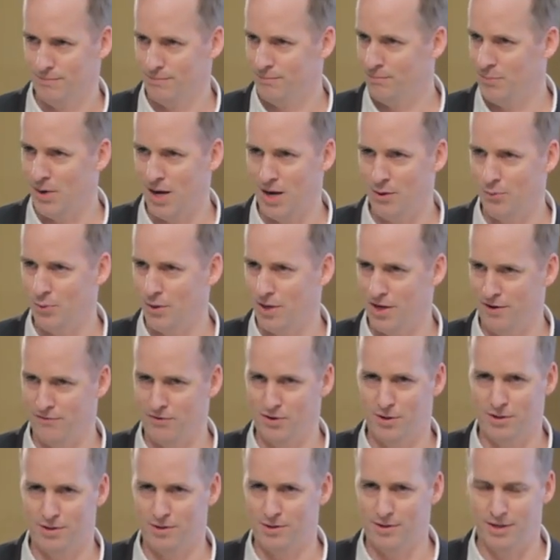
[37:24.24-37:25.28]
by
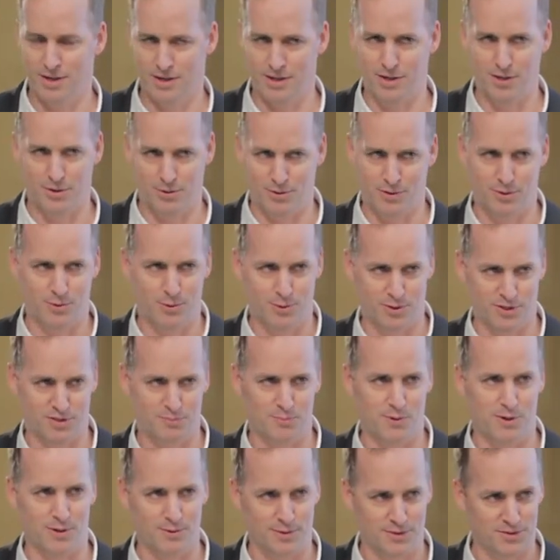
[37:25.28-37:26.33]
whatever, uh, you know, the Holy
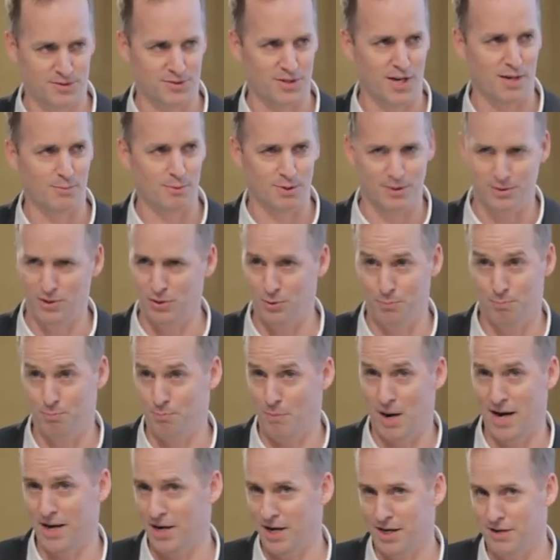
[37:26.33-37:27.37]
Spirit, let's say. You
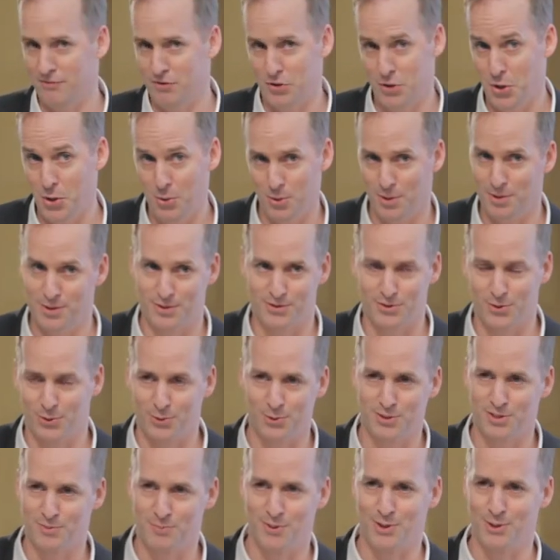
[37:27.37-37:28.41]
might not even know that it's the
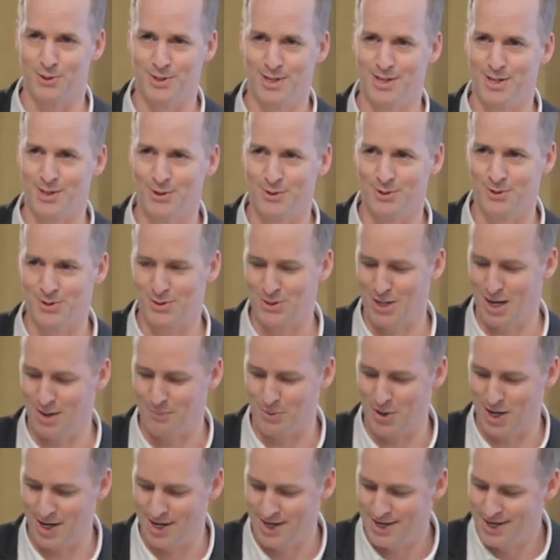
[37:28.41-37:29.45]
Holy Spirit leading you at the time,
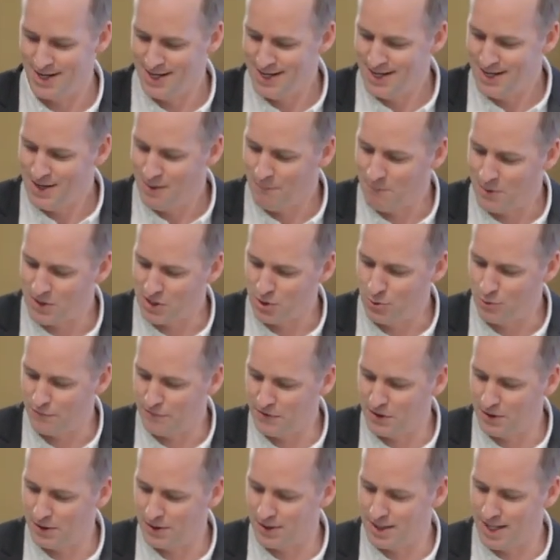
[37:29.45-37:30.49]
right? But you
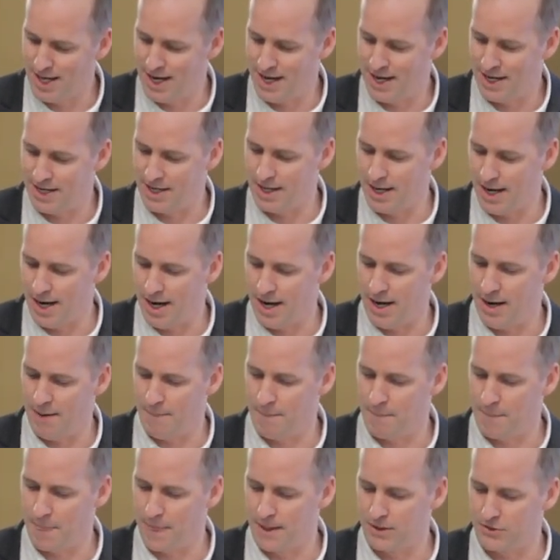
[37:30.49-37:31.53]
feel led
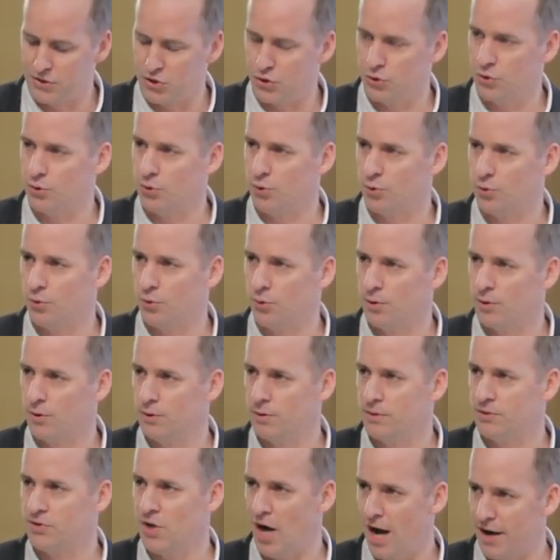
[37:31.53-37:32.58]
um, to
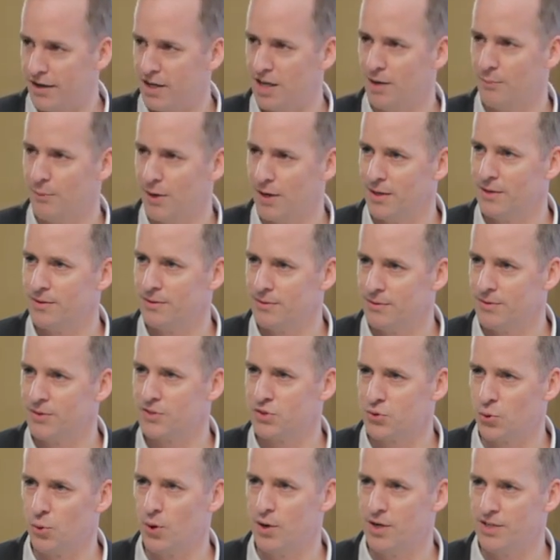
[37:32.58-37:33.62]
document the
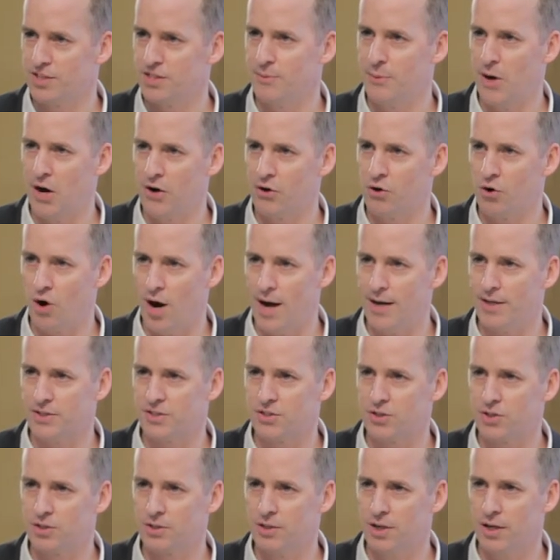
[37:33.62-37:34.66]
stories about
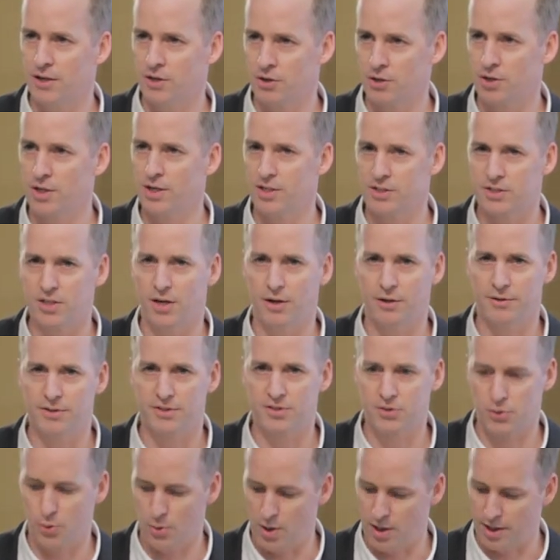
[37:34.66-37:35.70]
Christ, and you're going to tell the
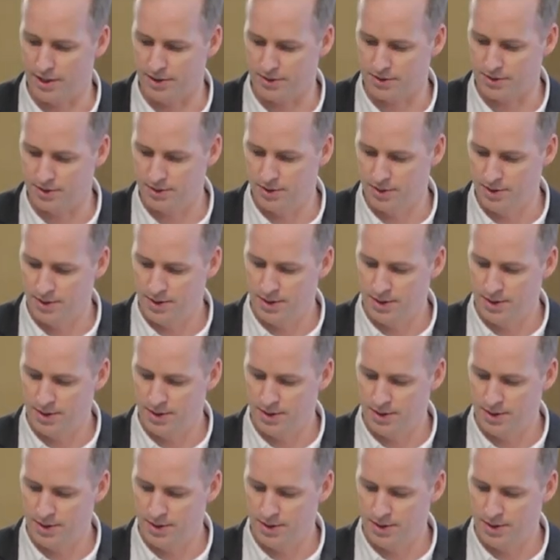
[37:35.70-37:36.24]
stories.